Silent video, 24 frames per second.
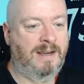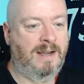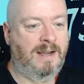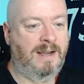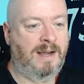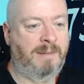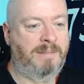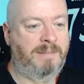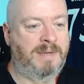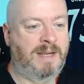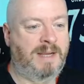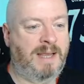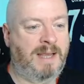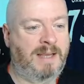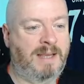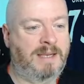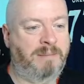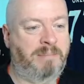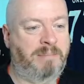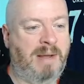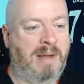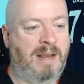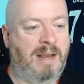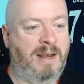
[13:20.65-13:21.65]
Up to
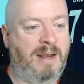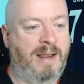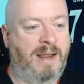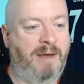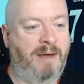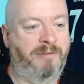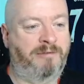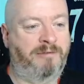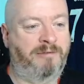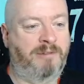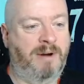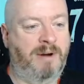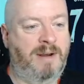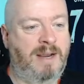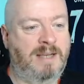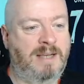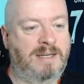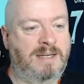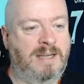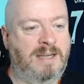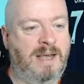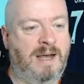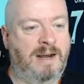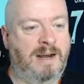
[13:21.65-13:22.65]
Keita Balde up front. There's
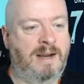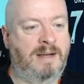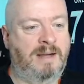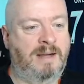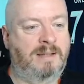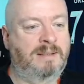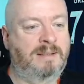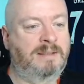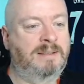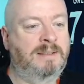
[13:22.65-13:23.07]
Ghana.